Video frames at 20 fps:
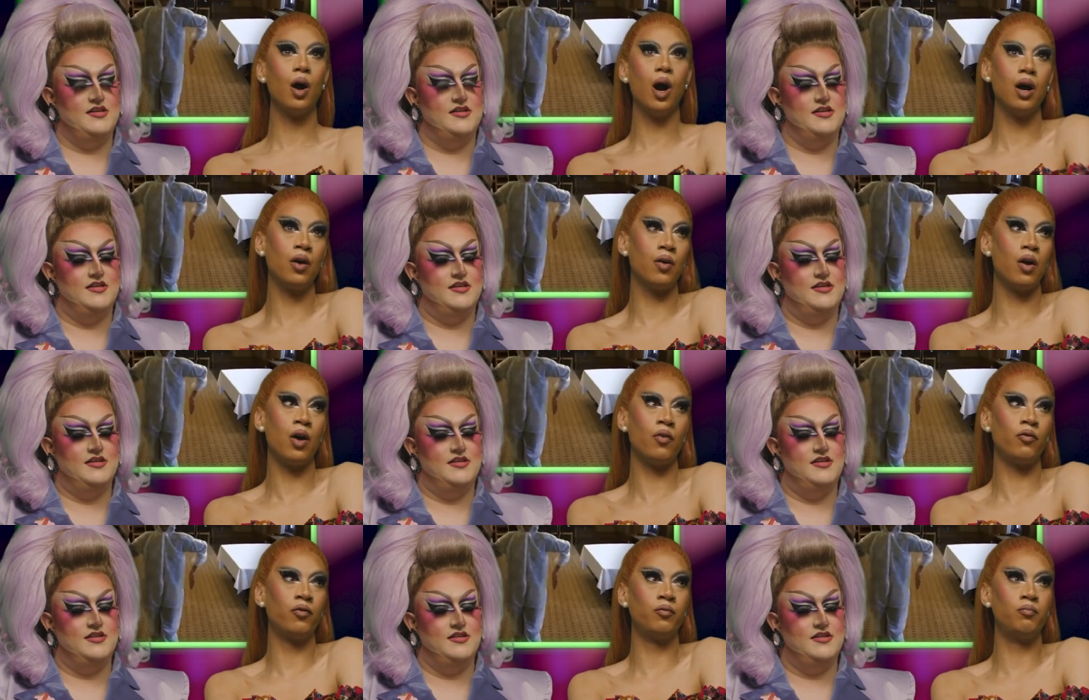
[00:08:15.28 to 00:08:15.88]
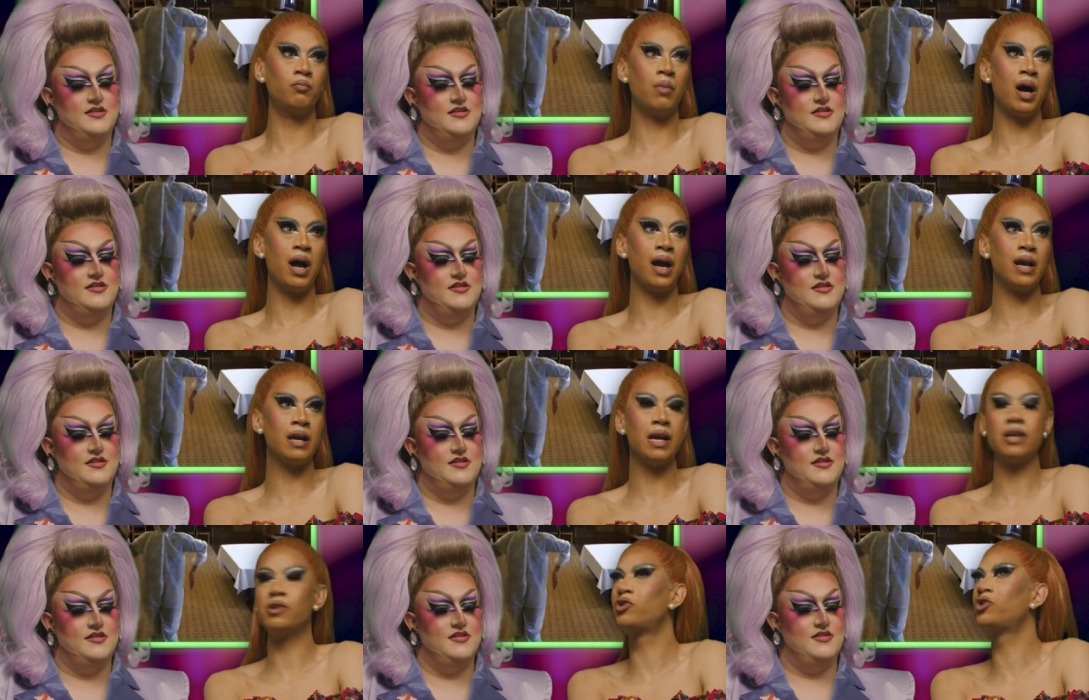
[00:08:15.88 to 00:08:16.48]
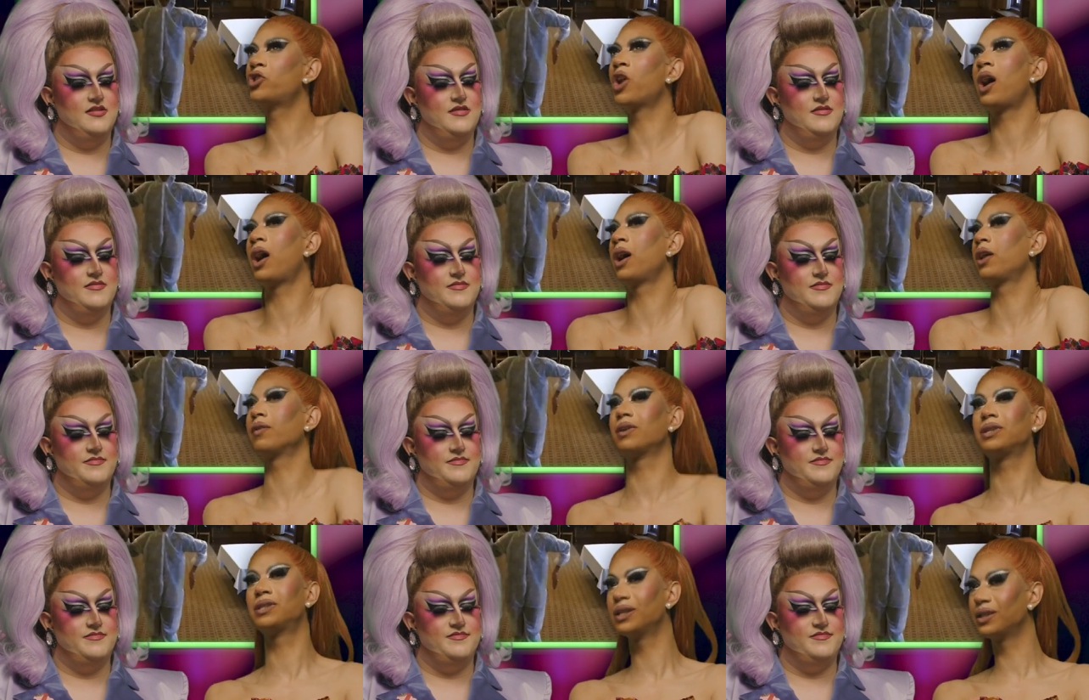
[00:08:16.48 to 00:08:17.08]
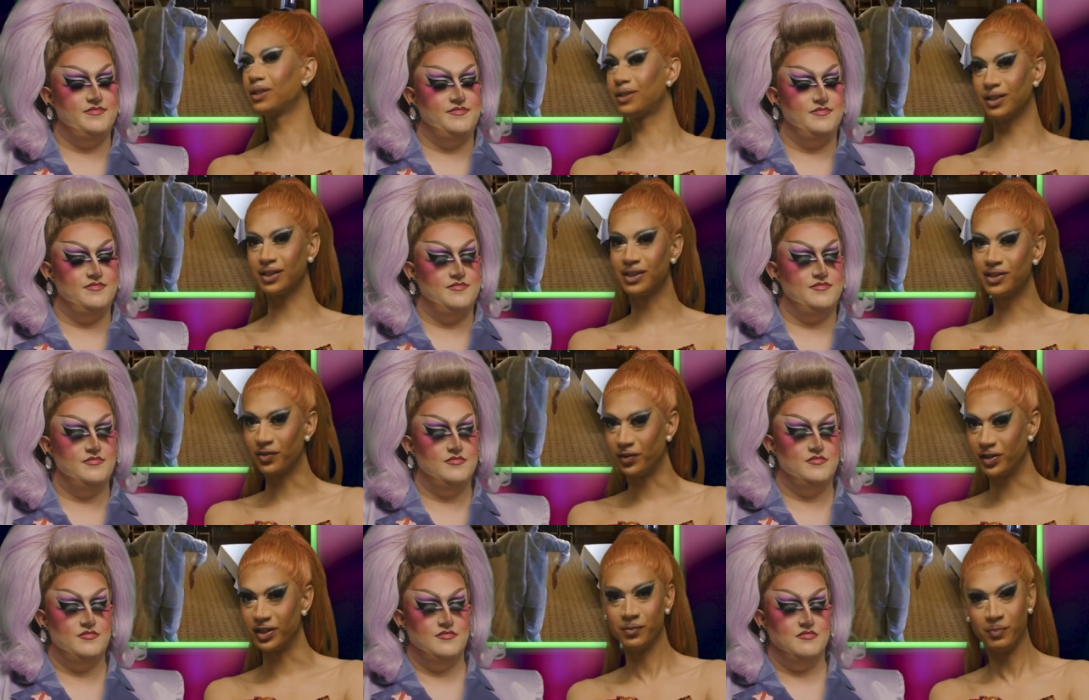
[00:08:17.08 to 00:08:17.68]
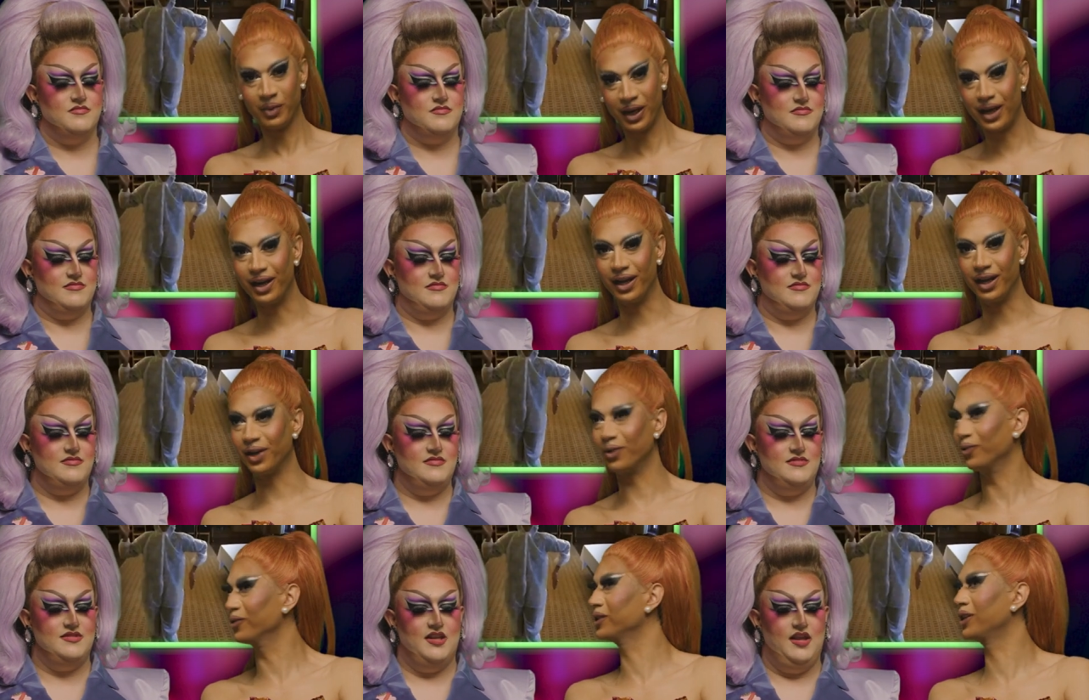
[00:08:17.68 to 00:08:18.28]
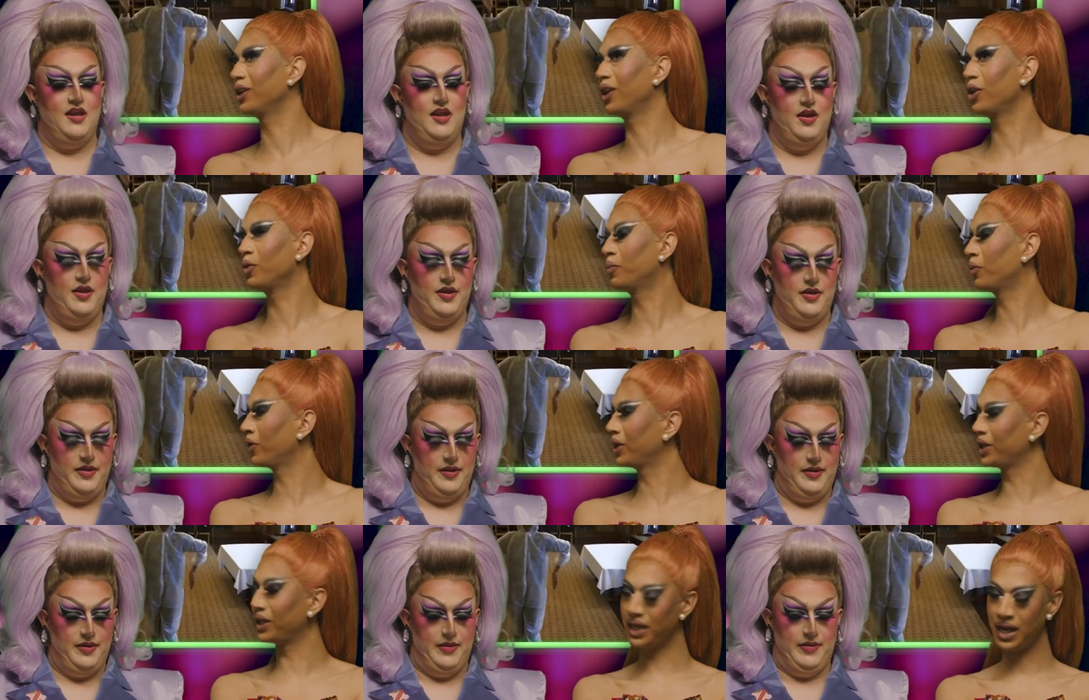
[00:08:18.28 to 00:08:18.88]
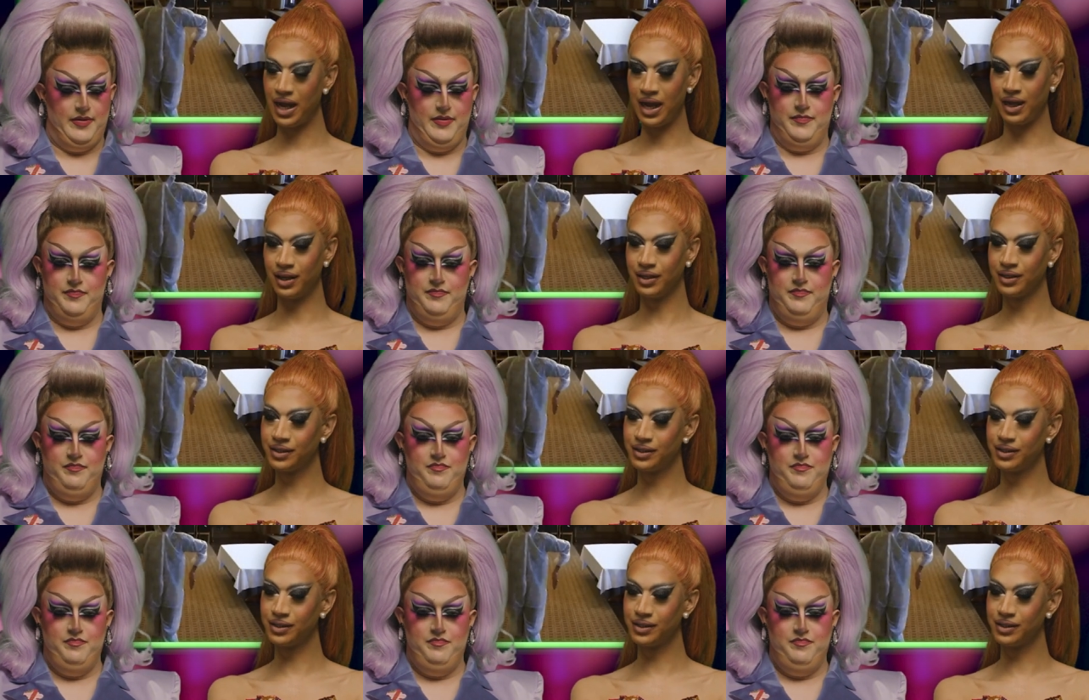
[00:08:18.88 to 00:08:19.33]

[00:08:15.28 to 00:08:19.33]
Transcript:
Speaker 1: Of, my entire existence on this planet, it was a low point, yes.